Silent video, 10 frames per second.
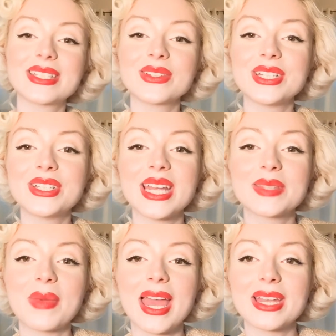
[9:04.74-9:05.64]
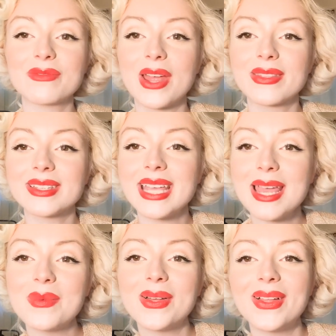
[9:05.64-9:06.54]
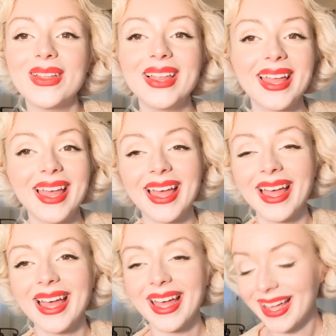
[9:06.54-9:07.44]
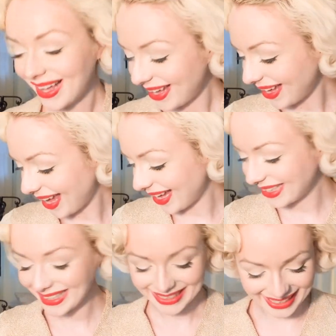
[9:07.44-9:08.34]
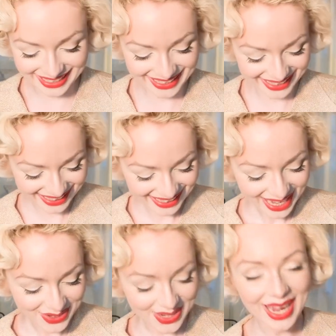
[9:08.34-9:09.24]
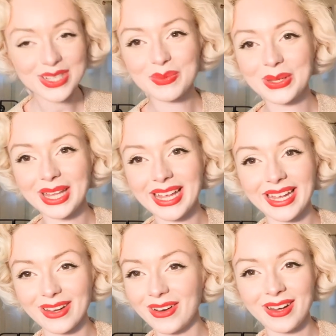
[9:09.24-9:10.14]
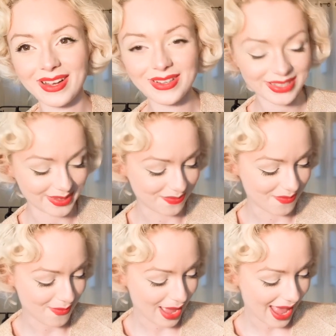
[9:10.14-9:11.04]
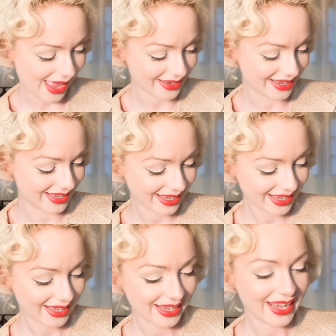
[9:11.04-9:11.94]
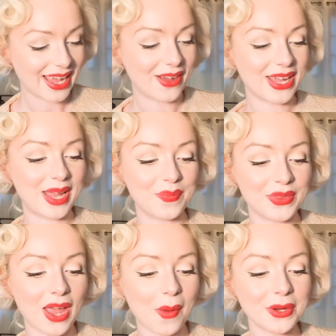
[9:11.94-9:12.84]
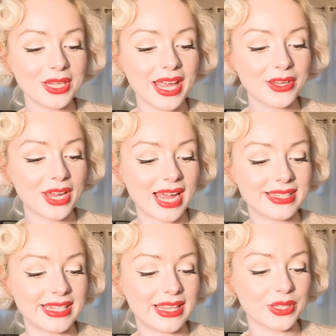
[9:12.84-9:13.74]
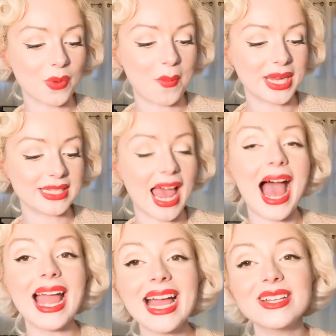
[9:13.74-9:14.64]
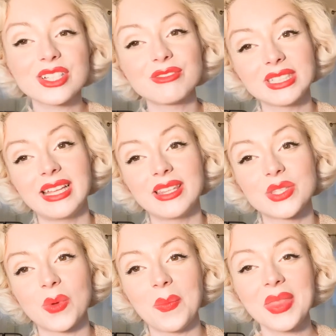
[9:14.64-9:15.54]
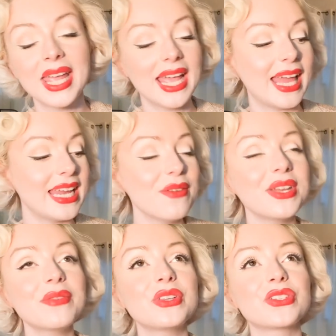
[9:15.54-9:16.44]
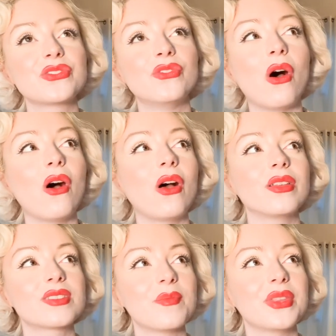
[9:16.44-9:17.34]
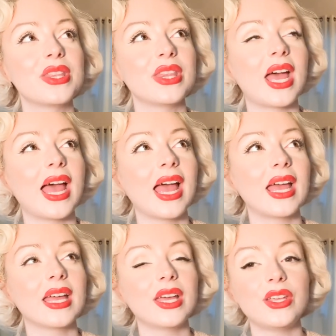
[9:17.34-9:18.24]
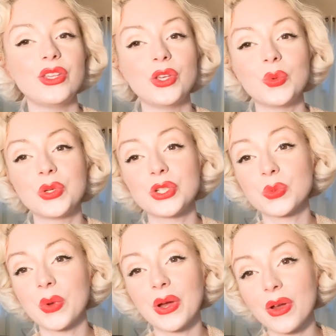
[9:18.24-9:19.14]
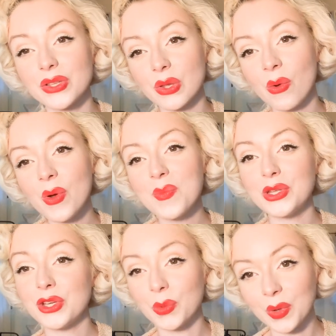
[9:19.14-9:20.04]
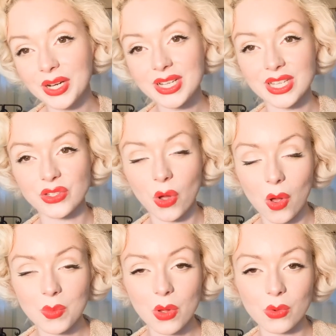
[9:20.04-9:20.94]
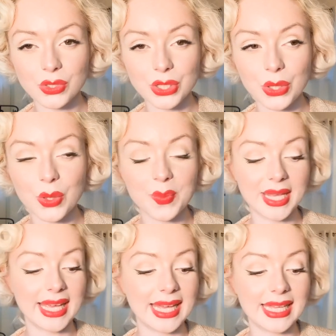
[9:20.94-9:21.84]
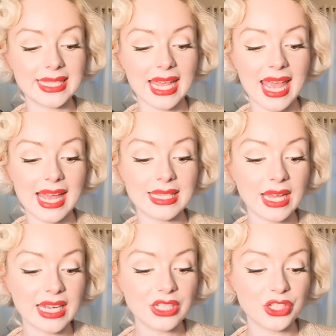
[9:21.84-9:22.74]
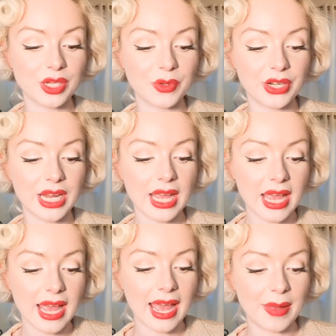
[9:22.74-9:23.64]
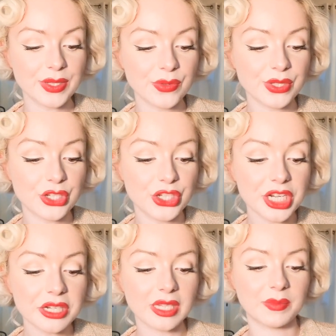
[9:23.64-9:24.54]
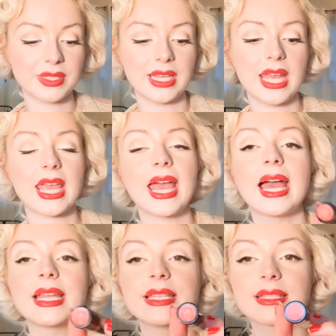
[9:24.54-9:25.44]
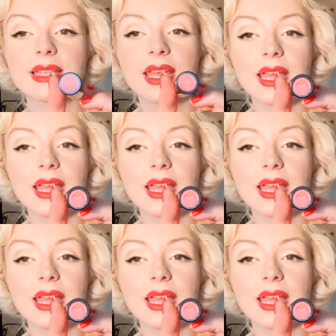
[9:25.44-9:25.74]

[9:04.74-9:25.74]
is gonna chase Ben around the table. You guys are probably like, her house is mad. Okay, now I'm gonna let you guys see this one because I actually really like this one. And even if it's not something that you would just wear on its own, but you could wear it as a top coat too because it is kind of shimmery. And this one's a sheer lipstick and